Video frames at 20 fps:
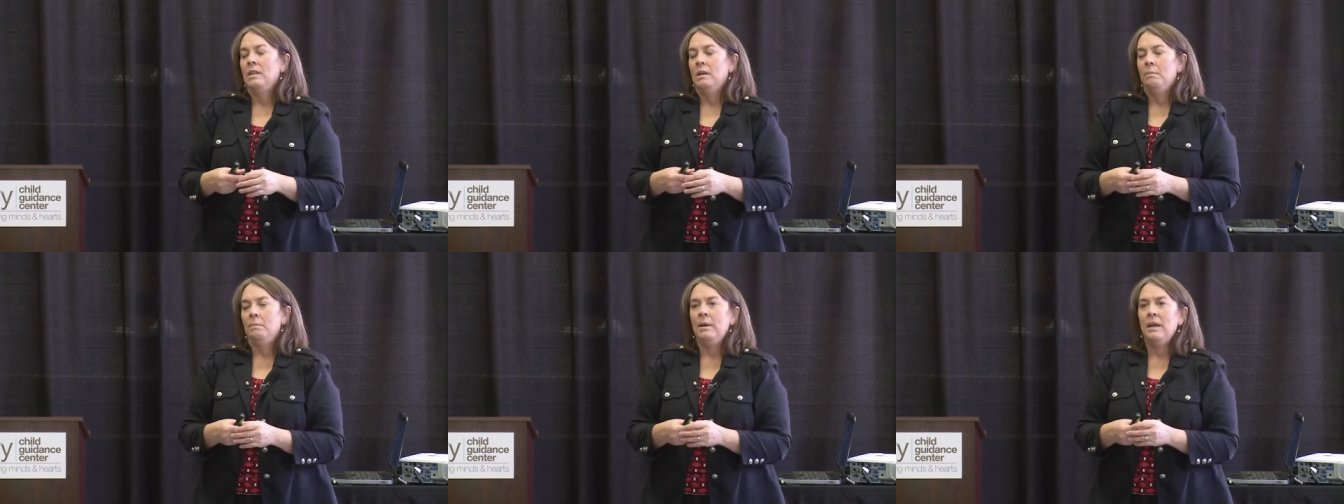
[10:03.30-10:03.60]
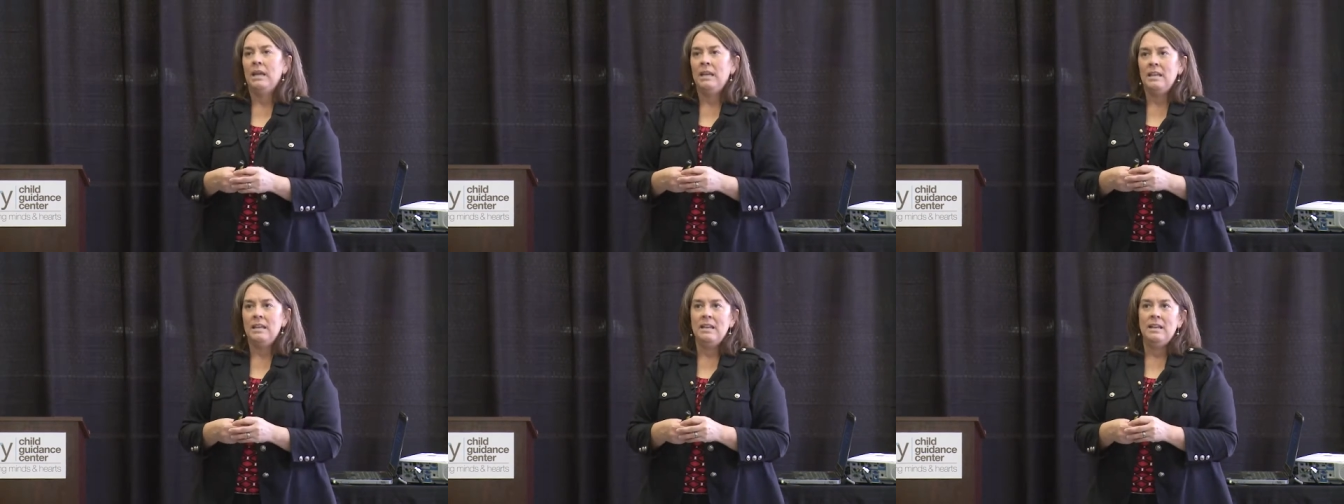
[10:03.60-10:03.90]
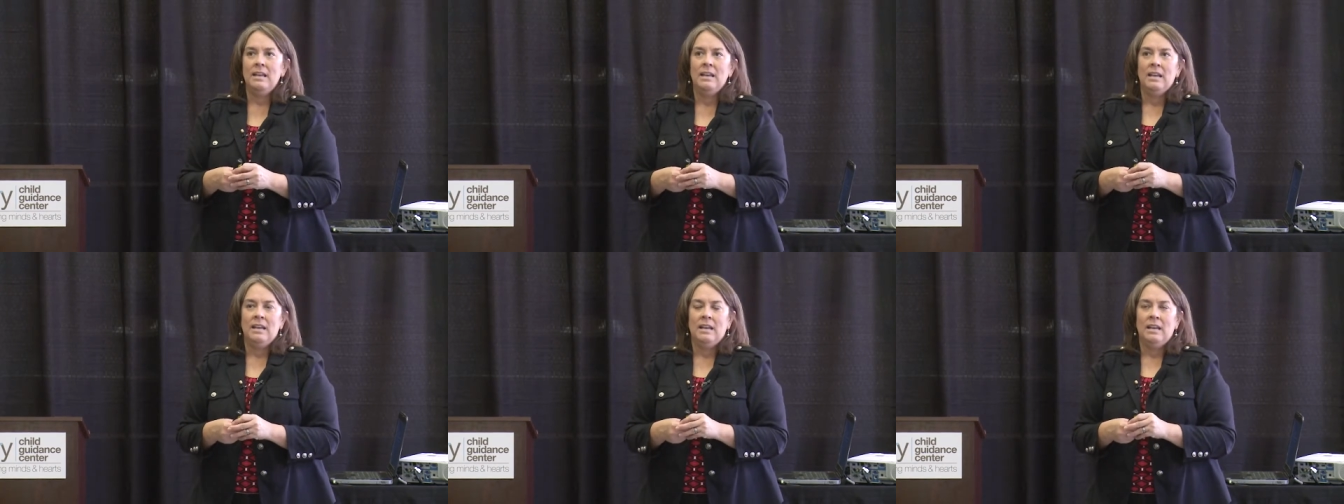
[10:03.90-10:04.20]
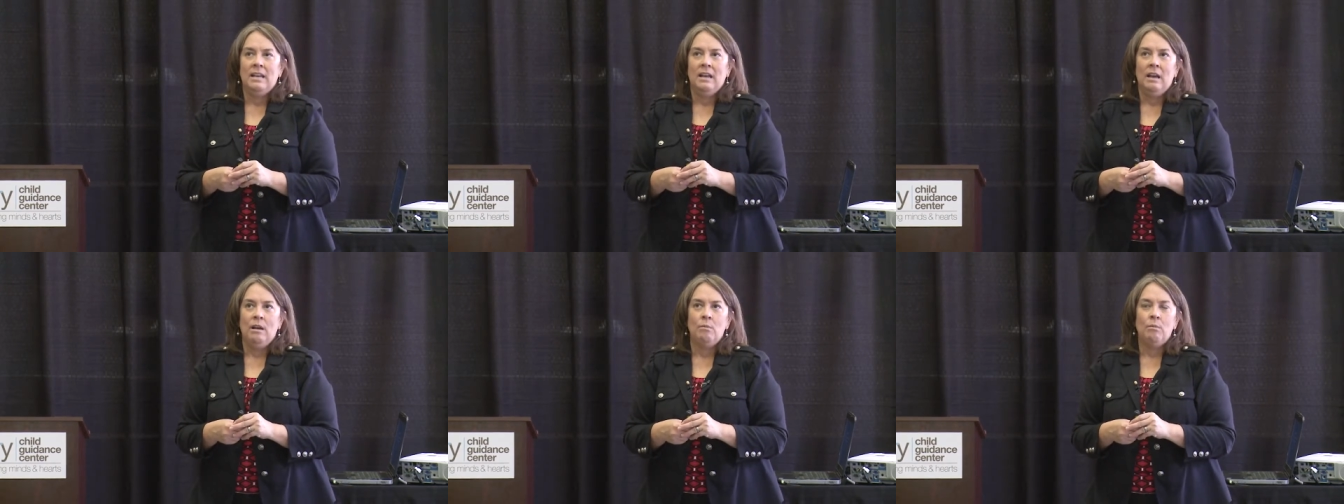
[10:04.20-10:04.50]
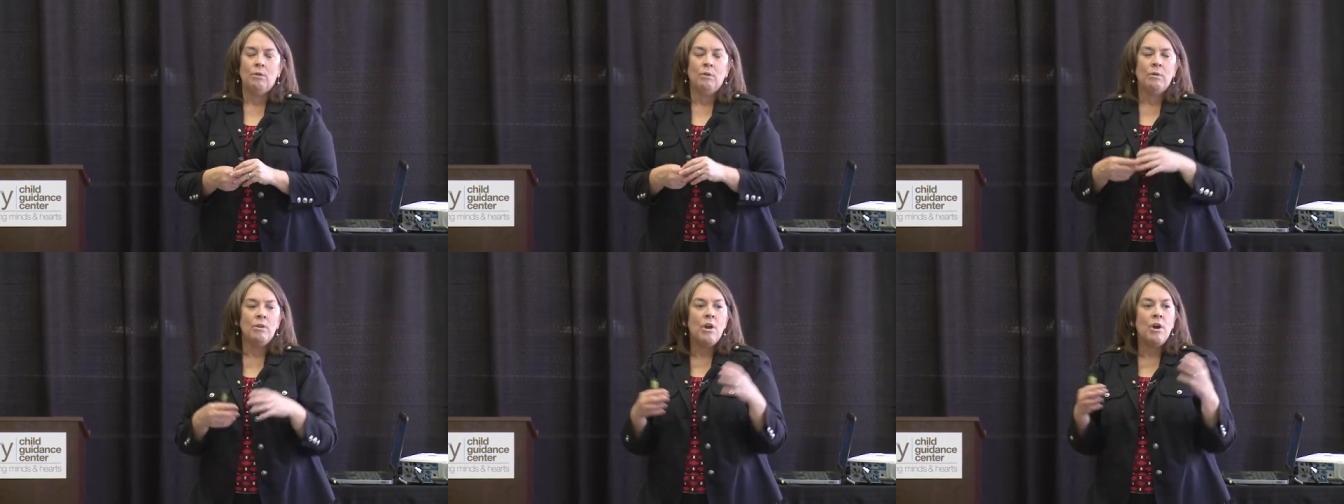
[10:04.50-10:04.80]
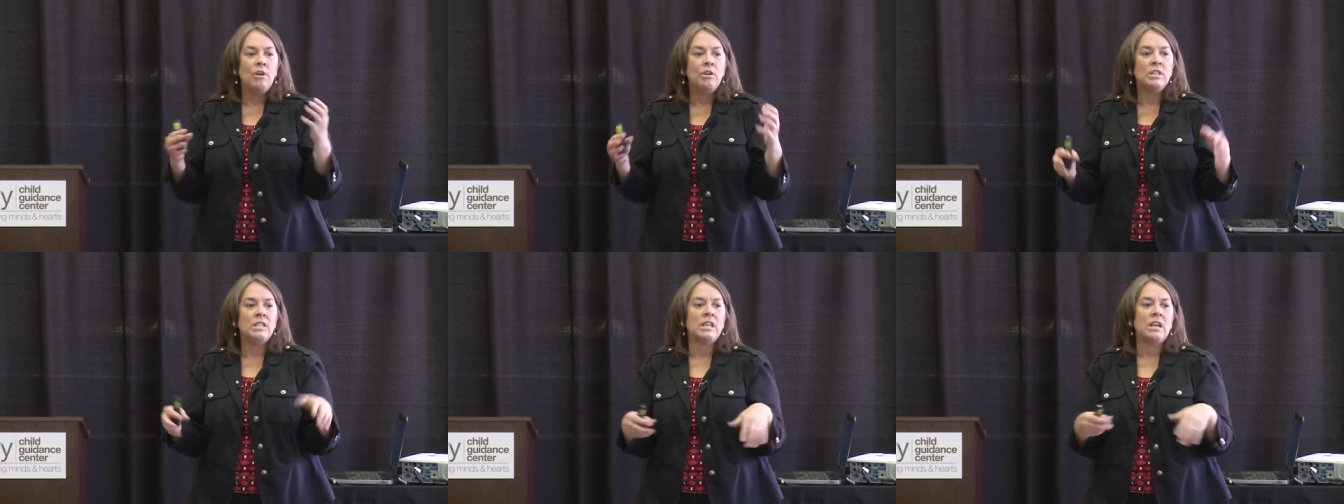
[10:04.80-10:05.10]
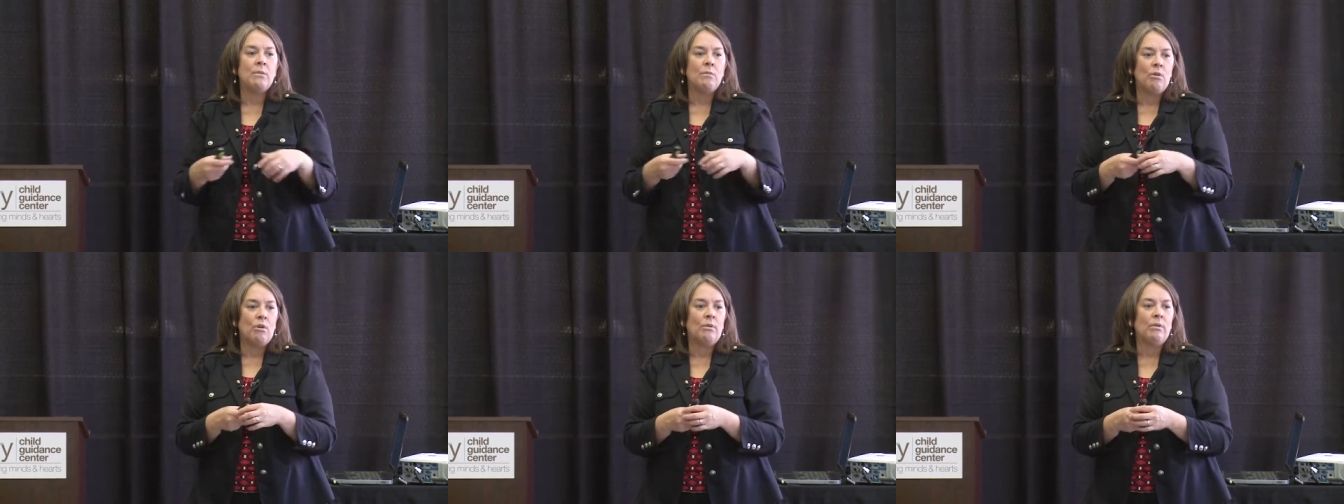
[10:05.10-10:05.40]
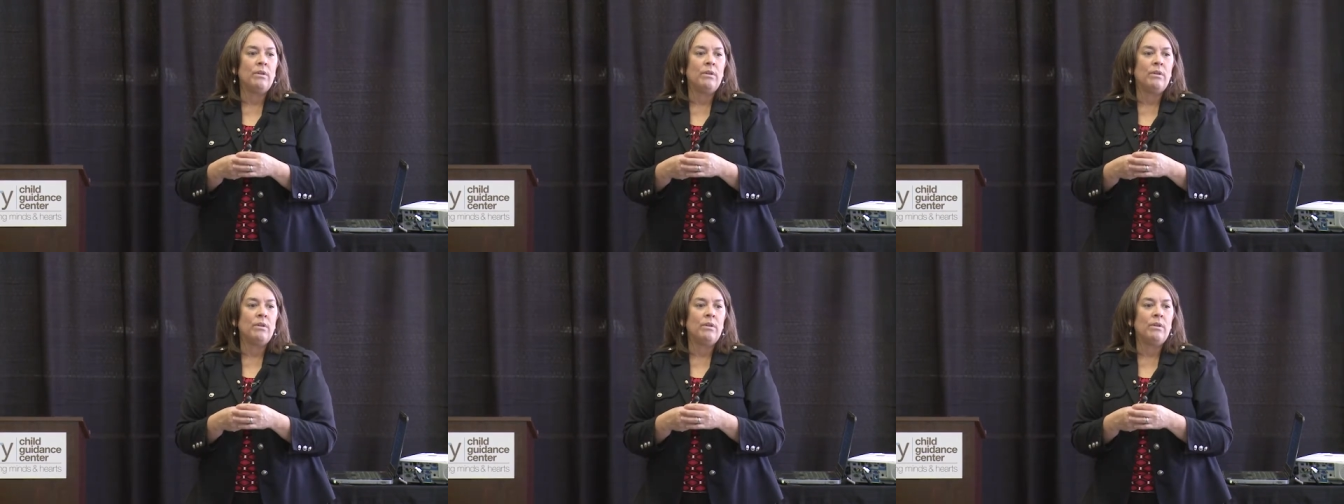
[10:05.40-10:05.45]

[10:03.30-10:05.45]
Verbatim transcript: but Uh, we're noticing it more